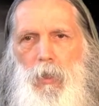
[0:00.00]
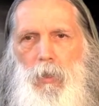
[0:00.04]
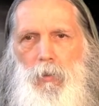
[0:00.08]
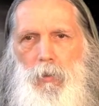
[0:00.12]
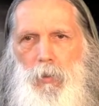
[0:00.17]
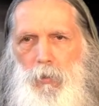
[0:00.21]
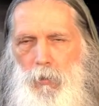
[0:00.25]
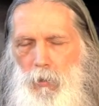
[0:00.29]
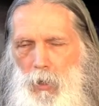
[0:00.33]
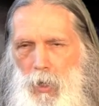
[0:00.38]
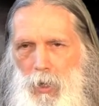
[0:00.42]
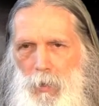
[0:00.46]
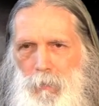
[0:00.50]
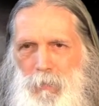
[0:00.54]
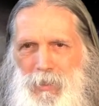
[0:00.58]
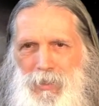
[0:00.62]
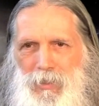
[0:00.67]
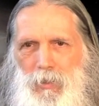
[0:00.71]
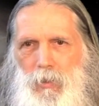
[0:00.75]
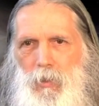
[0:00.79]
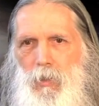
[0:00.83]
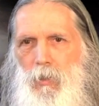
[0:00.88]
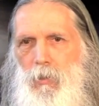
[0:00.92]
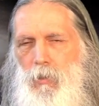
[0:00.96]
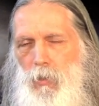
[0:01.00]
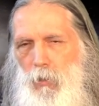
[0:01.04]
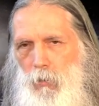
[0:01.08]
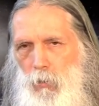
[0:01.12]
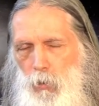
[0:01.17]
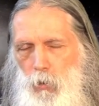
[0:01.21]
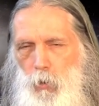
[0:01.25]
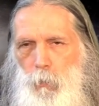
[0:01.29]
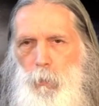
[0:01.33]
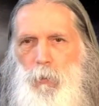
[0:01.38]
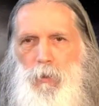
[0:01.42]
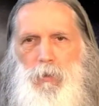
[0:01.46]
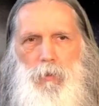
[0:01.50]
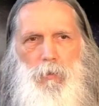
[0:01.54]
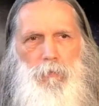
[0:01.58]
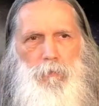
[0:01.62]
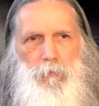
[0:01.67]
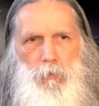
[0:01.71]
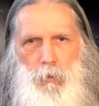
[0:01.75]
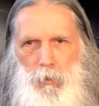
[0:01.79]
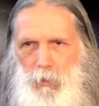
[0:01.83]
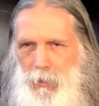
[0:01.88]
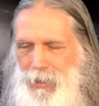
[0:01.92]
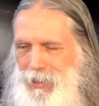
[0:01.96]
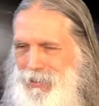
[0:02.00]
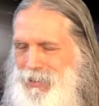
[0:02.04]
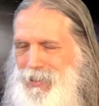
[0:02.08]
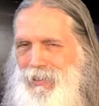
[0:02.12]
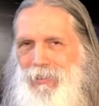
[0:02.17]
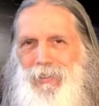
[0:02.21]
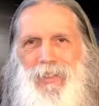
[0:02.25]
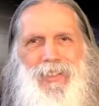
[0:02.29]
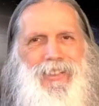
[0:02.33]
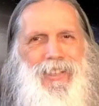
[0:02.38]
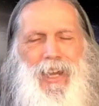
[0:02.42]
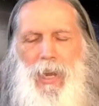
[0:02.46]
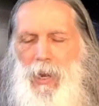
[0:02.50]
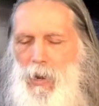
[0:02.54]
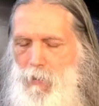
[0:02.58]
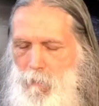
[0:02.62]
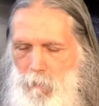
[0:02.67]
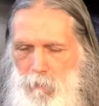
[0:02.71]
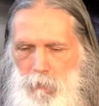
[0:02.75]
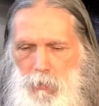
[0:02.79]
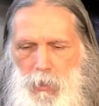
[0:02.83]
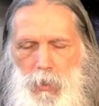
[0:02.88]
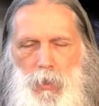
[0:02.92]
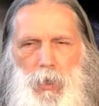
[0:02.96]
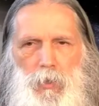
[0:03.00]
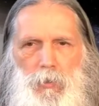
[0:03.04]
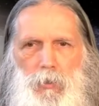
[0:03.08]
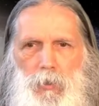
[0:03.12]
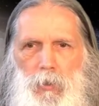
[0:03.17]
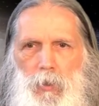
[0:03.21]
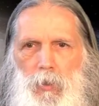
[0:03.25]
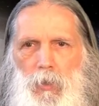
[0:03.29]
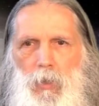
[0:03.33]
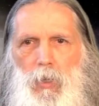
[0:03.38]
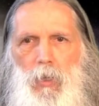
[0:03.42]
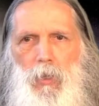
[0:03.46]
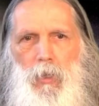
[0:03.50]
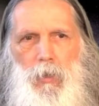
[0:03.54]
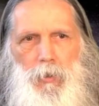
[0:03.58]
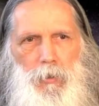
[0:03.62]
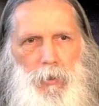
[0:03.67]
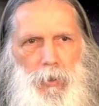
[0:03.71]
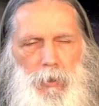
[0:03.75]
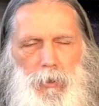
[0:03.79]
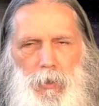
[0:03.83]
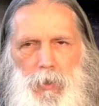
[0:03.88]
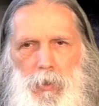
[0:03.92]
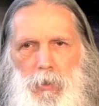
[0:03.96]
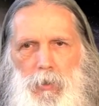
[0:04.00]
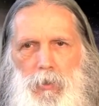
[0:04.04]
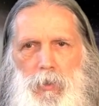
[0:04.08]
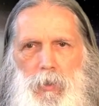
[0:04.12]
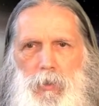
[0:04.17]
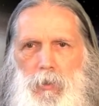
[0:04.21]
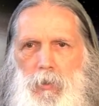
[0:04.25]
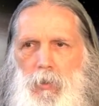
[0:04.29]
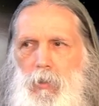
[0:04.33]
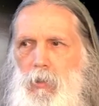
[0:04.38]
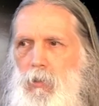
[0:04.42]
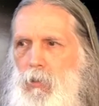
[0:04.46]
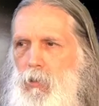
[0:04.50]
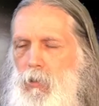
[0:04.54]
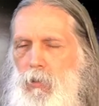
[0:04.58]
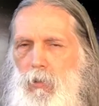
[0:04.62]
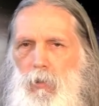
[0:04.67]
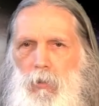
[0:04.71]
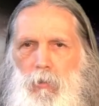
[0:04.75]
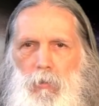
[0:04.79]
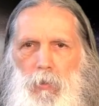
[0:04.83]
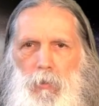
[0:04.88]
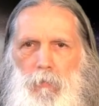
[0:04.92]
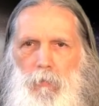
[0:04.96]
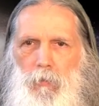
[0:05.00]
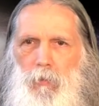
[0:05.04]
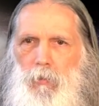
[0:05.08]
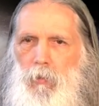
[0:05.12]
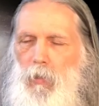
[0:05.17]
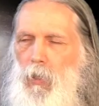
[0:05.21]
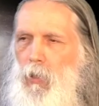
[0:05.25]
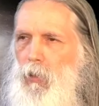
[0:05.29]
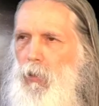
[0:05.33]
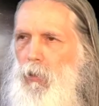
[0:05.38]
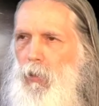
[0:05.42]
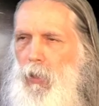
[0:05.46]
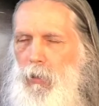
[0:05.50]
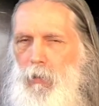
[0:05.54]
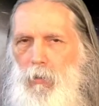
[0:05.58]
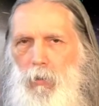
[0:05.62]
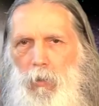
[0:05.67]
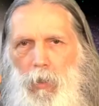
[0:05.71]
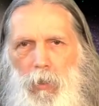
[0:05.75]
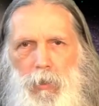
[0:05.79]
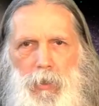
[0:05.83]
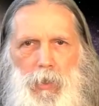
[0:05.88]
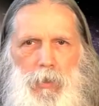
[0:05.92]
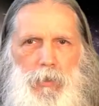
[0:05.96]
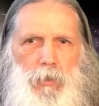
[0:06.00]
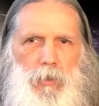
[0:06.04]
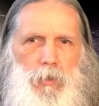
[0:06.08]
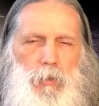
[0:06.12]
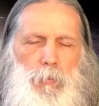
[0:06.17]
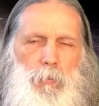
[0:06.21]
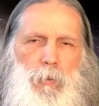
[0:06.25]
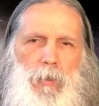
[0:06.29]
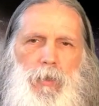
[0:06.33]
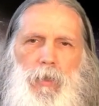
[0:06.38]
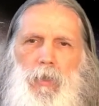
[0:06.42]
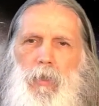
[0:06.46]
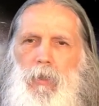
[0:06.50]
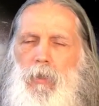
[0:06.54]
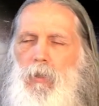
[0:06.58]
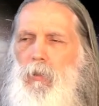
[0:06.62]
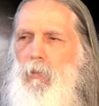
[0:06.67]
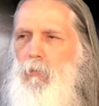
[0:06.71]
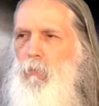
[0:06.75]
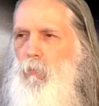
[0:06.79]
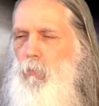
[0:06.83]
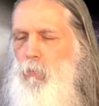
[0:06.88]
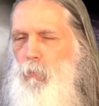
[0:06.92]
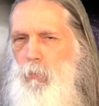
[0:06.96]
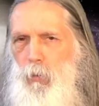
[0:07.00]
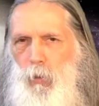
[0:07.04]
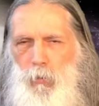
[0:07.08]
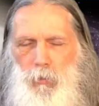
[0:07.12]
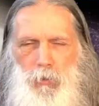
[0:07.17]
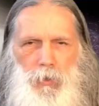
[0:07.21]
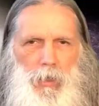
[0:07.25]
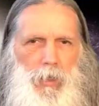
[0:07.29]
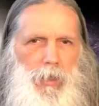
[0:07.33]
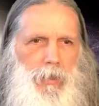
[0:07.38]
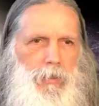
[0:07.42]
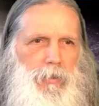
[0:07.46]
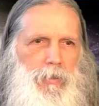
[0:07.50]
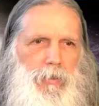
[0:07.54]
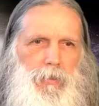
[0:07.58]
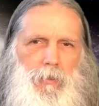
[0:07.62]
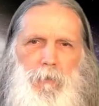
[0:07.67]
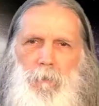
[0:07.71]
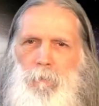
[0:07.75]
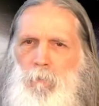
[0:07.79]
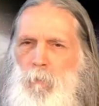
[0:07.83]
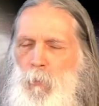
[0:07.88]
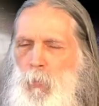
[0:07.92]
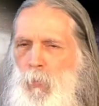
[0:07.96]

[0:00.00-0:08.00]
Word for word: The time is, is a loop, it's a vortex, like every other thing in existence. You know, every electron has a spin, and protons, and